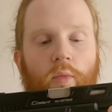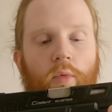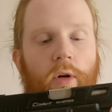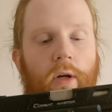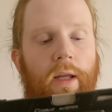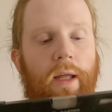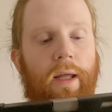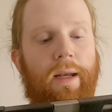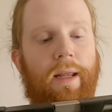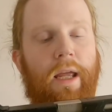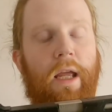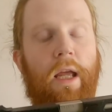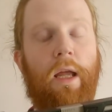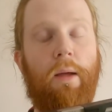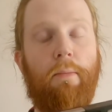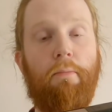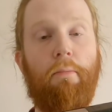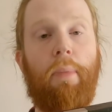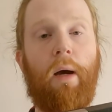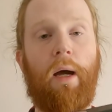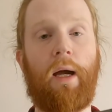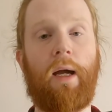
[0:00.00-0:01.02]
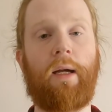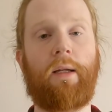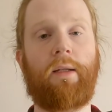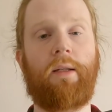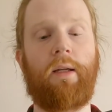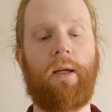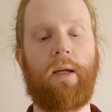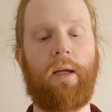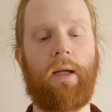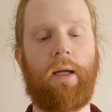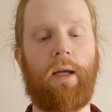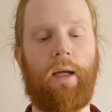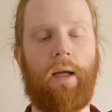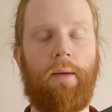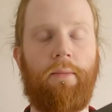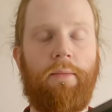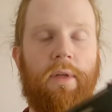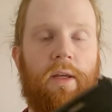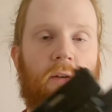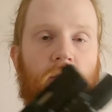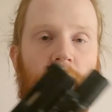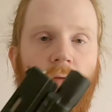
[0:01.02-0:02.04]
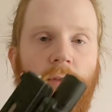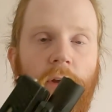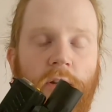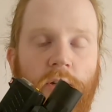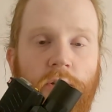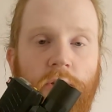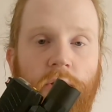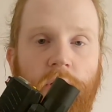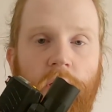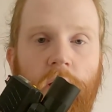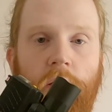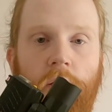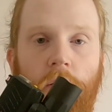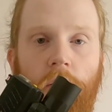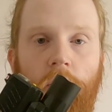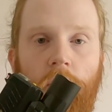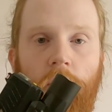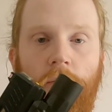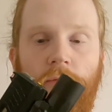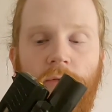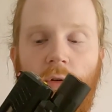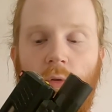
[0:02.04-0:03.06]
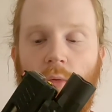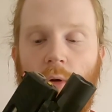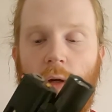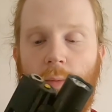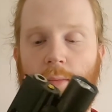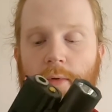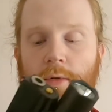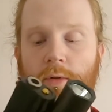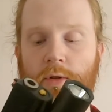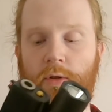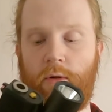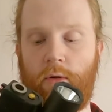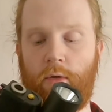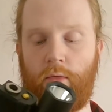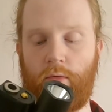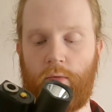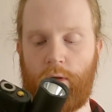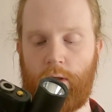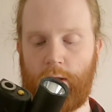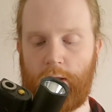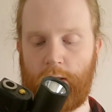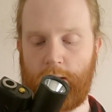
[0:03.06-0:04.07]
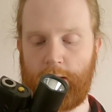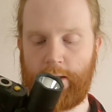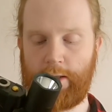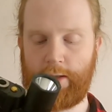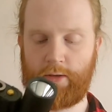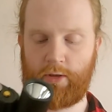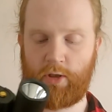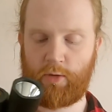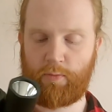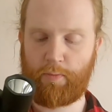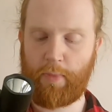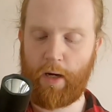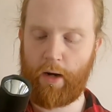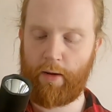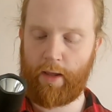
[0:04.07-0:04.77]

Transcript: can impact the efficiency of your weapon, so just bear